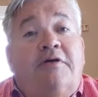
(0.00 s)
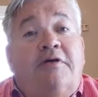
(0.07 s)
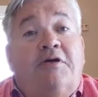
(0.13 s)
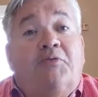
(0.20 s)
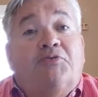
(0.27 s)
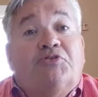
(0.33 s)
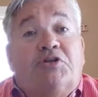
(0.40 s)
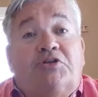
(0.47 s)
It
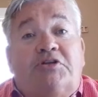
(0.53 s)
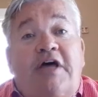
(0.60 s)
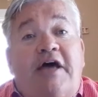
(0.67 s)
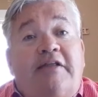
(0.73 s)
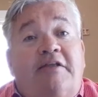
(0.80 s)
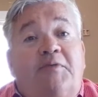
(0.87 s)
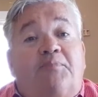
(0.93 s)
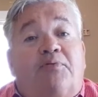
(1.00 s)
was a
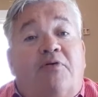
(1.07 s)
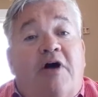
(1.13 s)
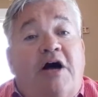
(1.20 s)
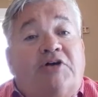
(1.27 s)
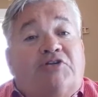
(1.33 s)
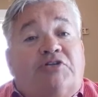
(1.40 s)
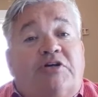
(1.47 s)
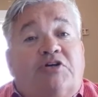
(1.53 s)
daily
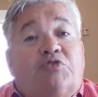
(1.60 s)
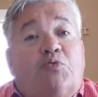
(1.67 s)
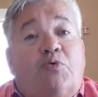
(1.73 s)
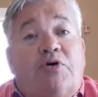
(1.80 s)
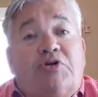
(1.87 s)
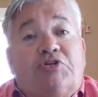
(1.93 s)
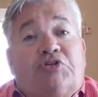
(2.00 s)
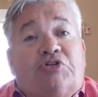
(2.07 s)
process,
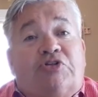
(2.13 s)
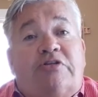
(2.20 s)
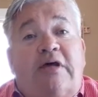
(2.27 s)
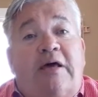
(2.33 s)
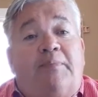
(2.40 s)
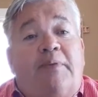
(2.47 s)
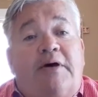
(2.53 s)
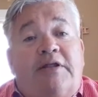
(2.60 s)
one
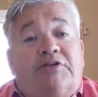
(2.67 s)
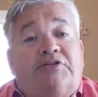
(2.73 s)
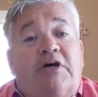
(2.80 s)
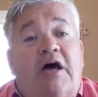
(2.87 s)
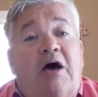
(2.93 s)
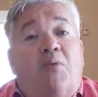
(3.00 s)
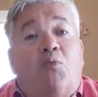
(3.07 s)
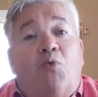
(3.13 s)
step at a
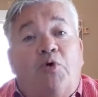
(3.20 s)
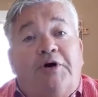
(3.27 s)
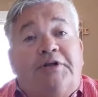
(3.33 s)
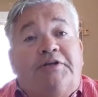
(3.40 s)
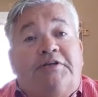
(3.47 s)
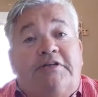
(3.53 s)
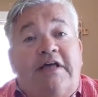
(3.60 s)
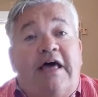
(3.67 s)
time,
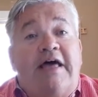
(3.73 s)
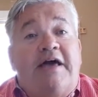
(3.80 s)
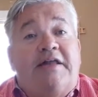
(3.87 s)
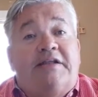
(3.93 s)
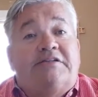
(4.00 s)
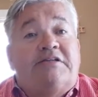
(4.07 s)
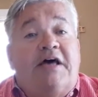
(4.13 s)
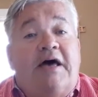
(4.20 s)
one day at
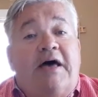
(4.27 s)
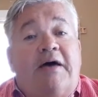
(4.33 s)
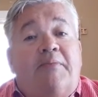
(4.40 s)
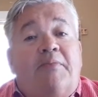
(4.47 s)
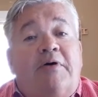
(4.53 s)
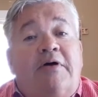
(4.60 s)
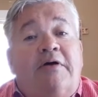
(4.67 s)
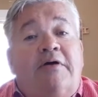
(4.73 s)
a
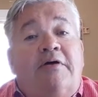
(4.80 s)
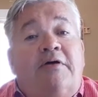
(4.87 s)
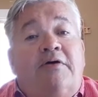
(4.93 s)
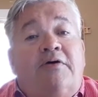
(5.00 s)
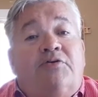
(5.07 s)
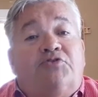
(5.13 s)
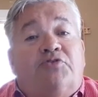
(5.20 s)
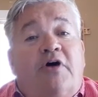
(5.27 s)
time,
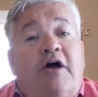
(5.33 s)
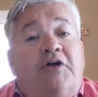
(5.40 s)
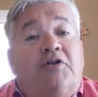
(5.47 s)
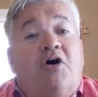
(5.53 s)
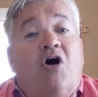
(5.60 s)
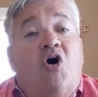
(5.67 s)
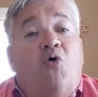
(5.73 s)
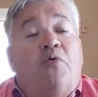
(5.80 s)
trying to
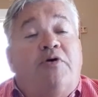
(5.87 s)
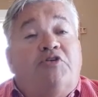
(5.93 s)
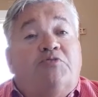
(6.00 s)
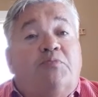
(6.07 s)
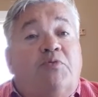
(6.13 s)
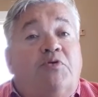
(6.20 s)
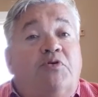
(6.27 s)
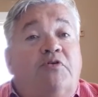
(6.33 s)
always
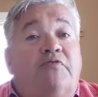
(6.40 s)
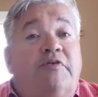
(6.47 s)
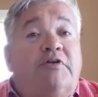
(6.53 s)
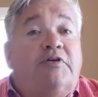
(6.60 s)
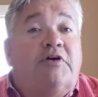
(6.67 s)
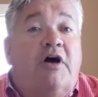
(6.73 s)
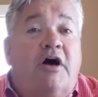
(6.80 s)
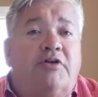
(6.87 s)
move
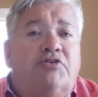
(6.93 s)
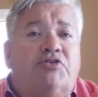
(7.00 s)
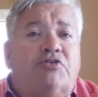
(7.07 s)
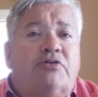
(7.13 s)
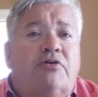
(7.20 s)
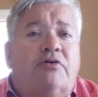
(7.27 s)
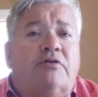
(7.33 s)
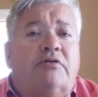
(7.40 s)
in
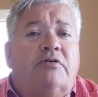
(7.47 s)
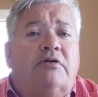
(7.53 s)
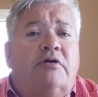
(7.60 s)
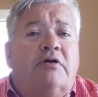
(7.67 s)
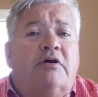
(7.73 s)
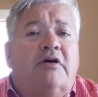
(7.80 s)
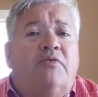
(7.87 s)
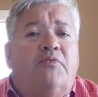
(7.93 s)
concert
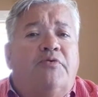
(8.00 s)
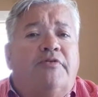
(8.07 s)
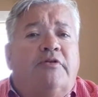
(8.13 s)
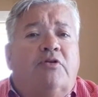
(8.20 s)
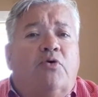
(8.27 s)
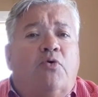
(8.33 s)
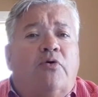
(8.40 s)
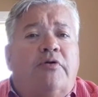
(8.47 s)
uh, with the
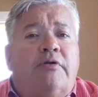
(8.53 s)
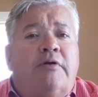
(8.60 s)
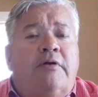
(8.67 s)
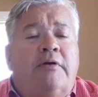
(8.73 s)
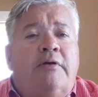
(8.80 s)
Lord.